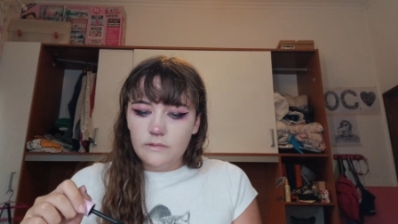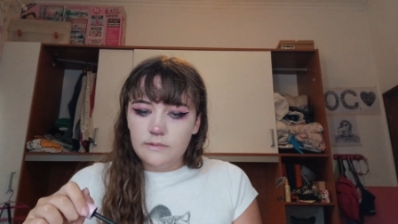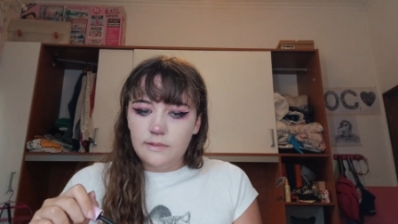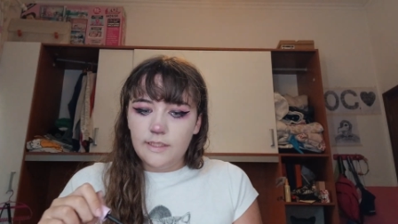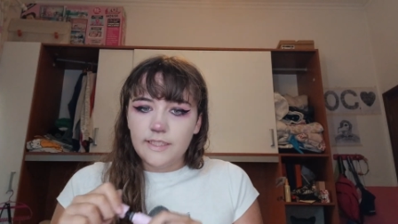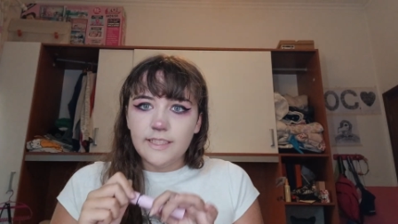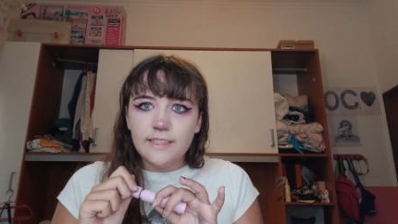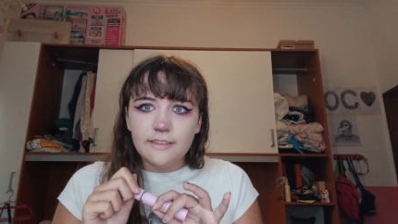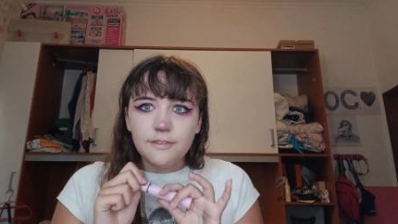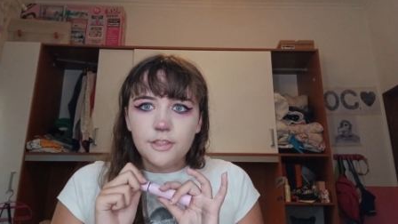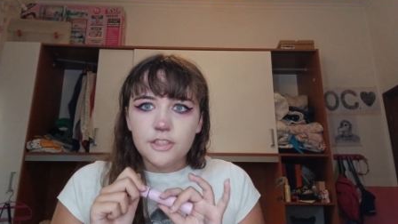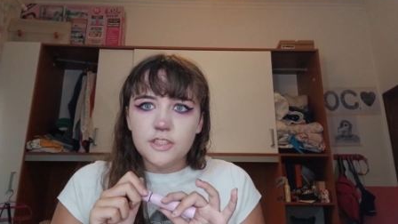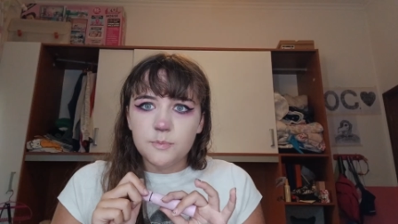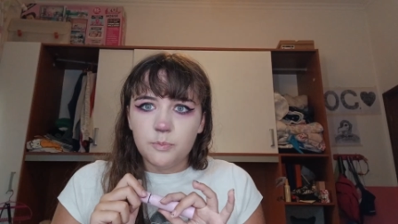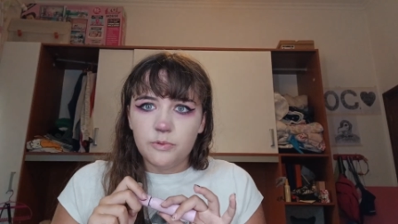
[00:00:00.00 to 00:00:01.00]
Like, it
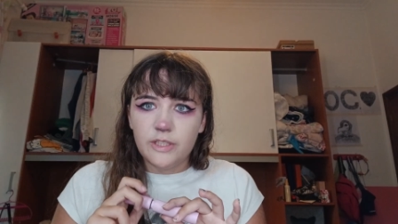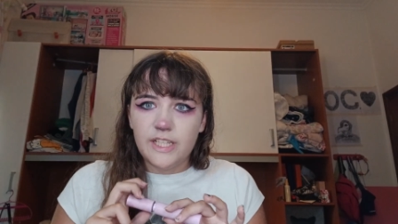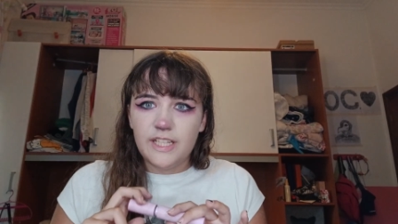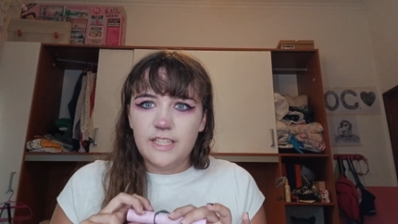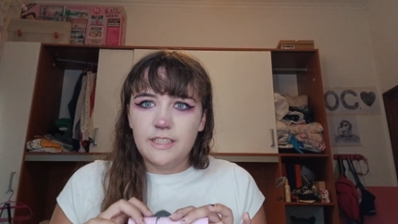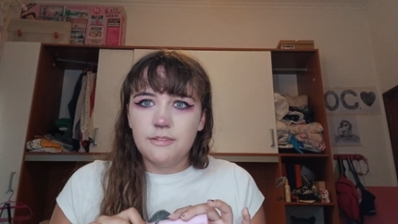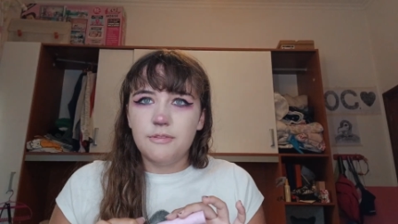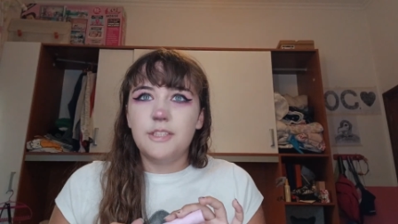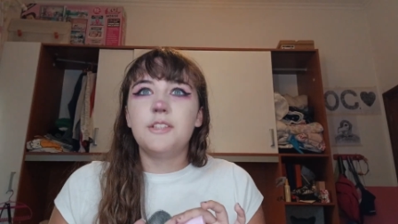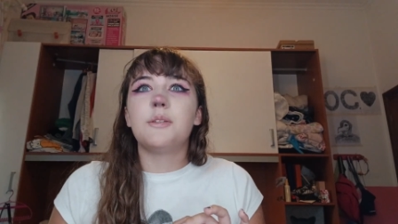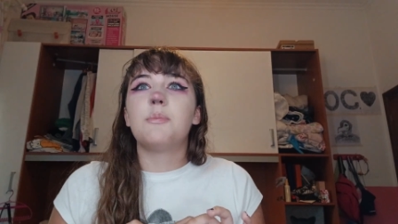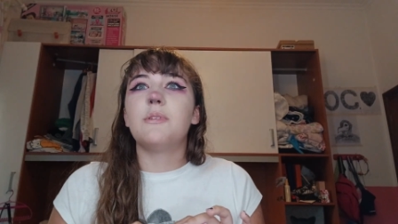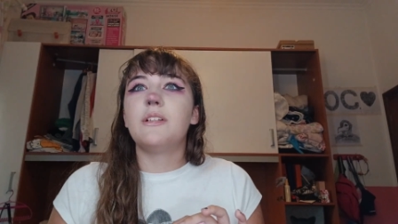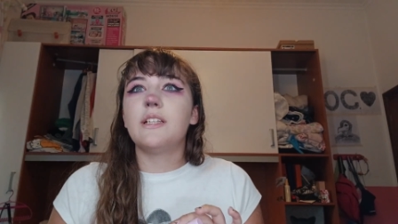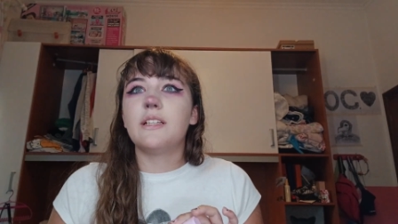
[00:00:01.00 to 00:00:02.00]
looks pretty when you're
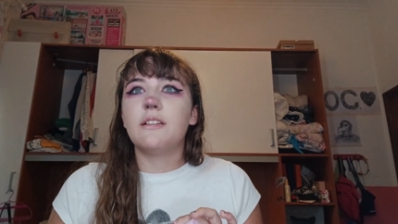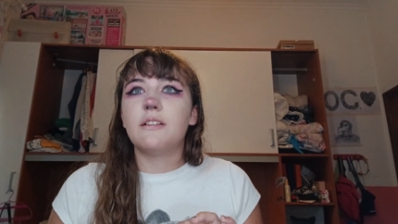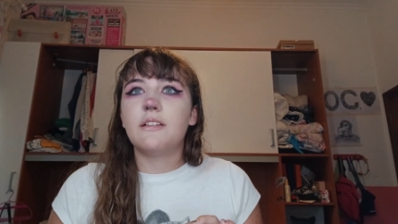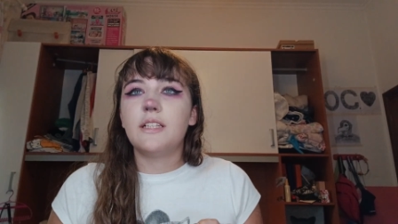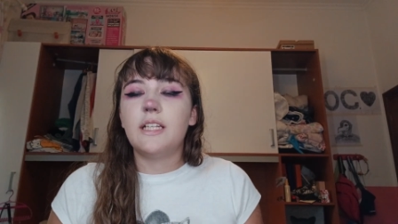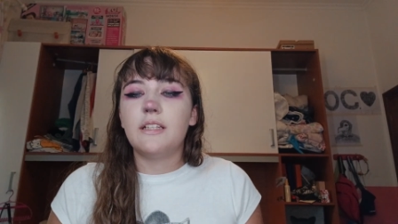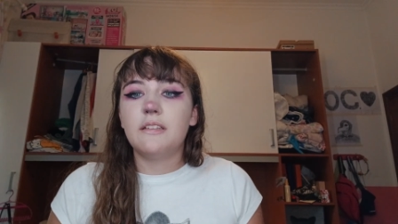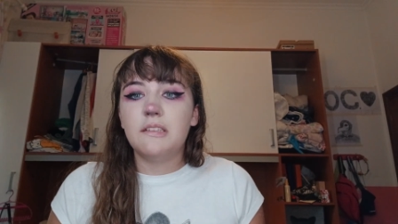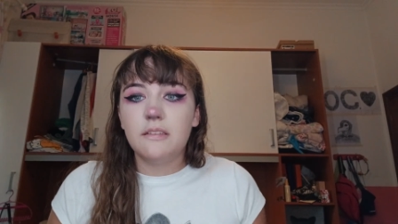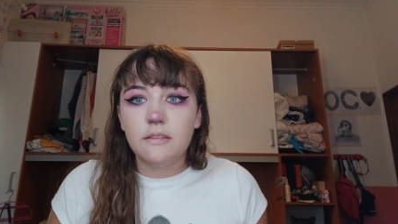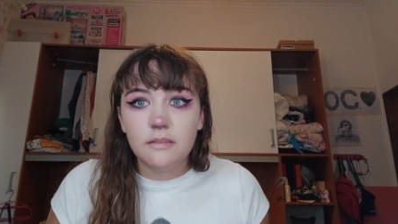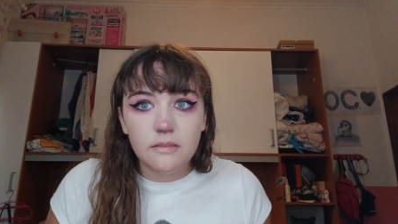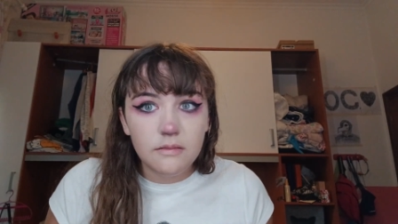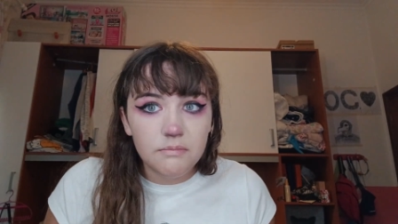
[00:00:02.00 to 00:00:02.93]
putting it on, and